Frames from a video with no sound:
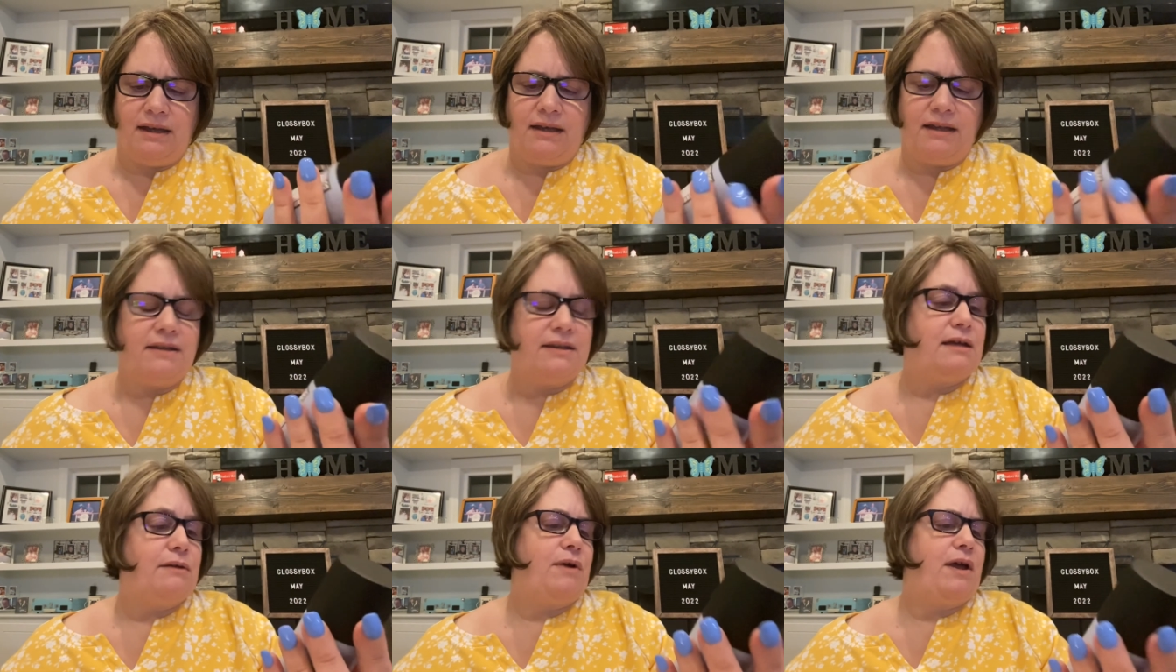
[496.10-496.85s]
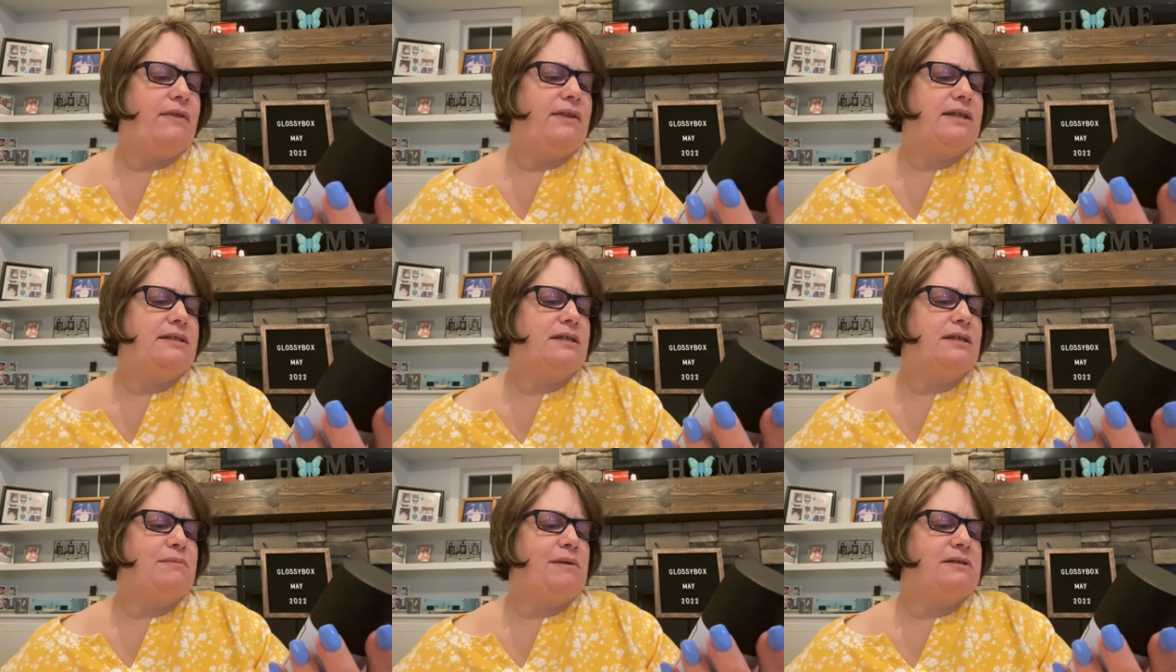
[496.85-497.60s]
And wow, that's
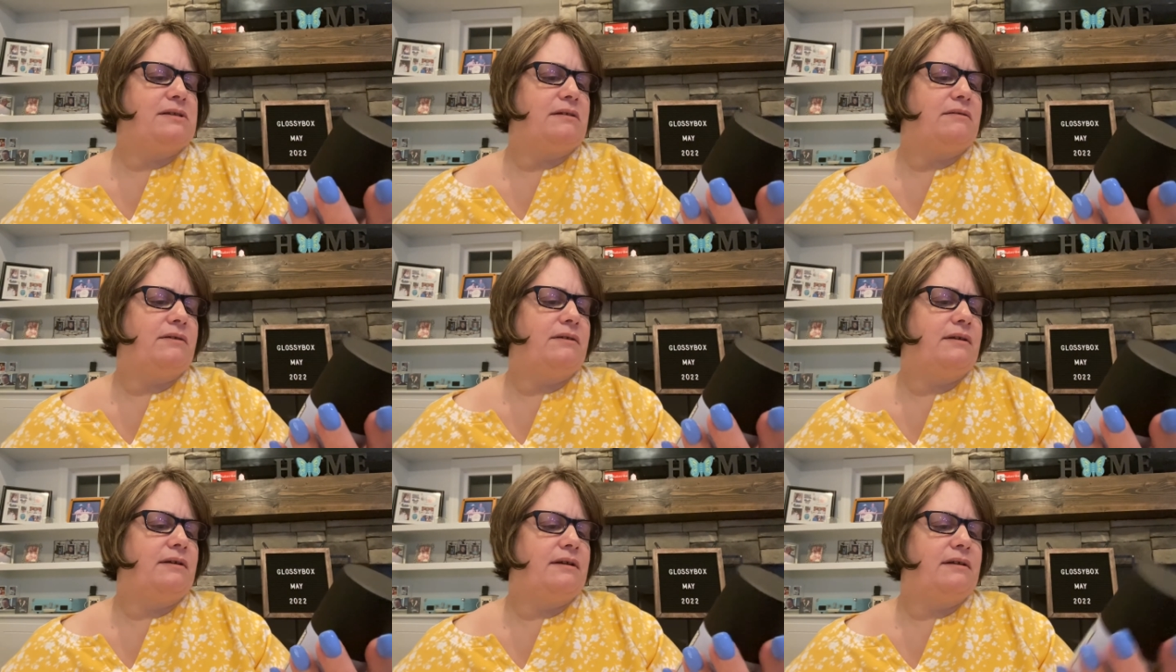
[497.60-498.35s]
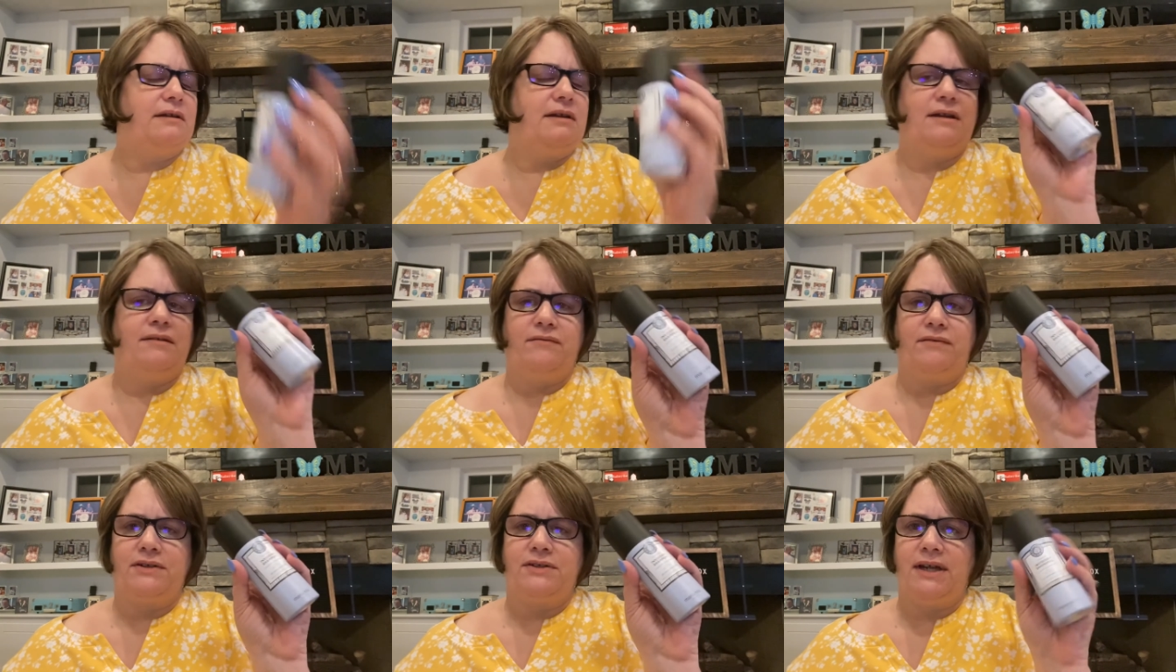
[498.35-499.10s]
expensive
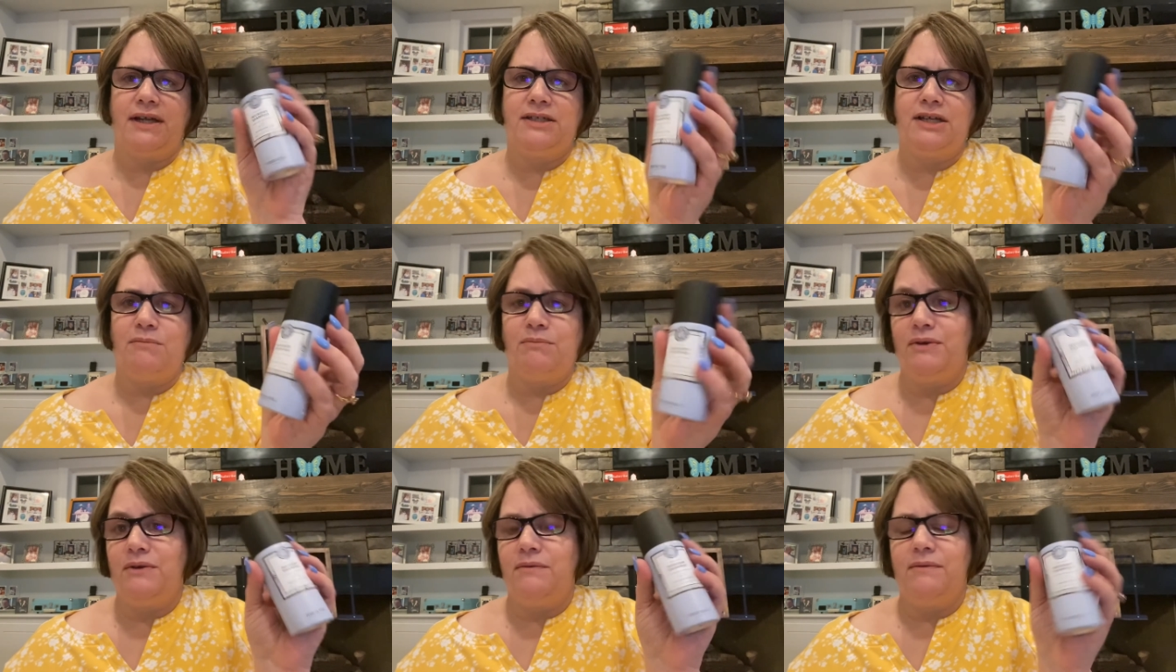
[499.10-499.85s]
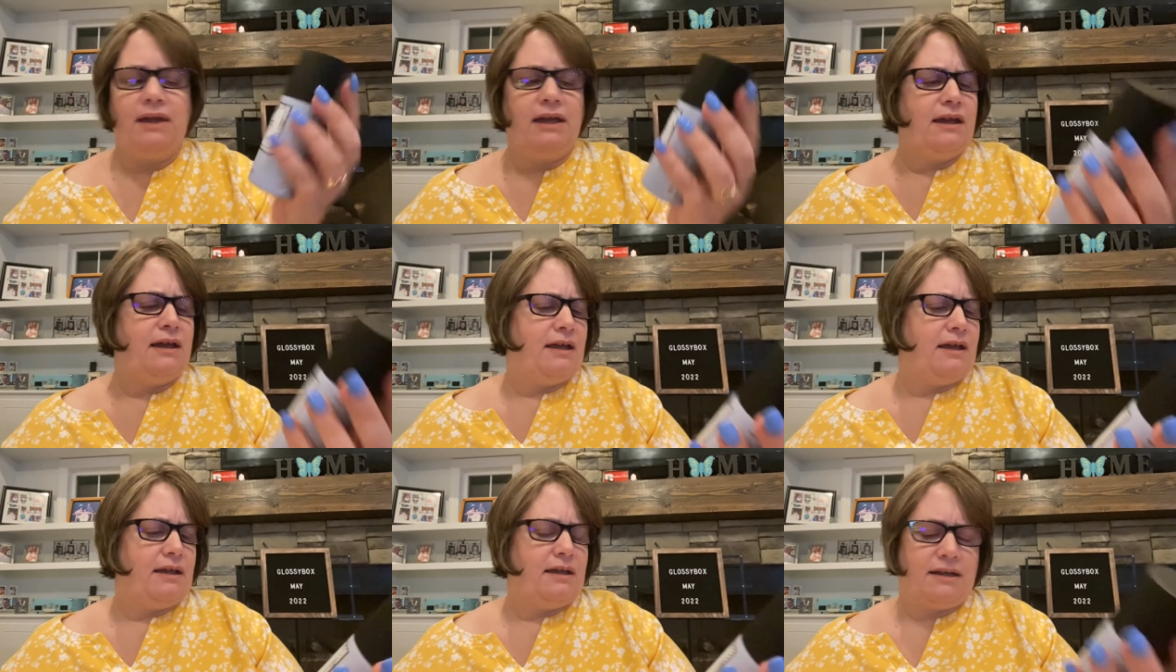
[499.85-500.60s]
for a dry shampoo.
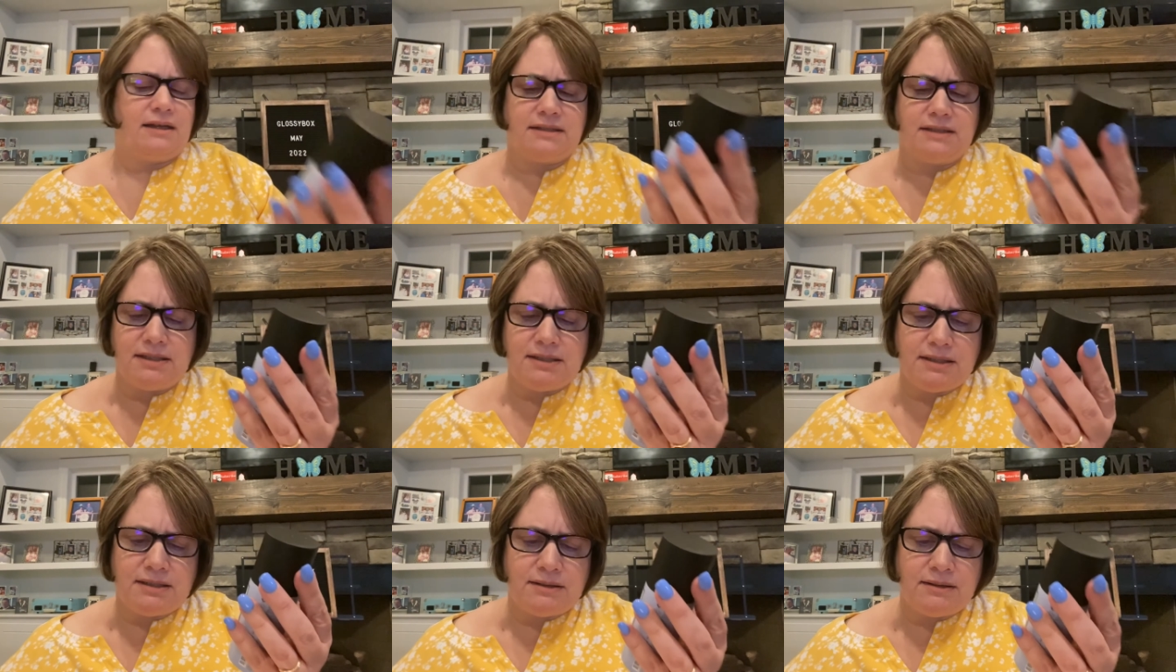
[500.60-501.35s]
Because this is,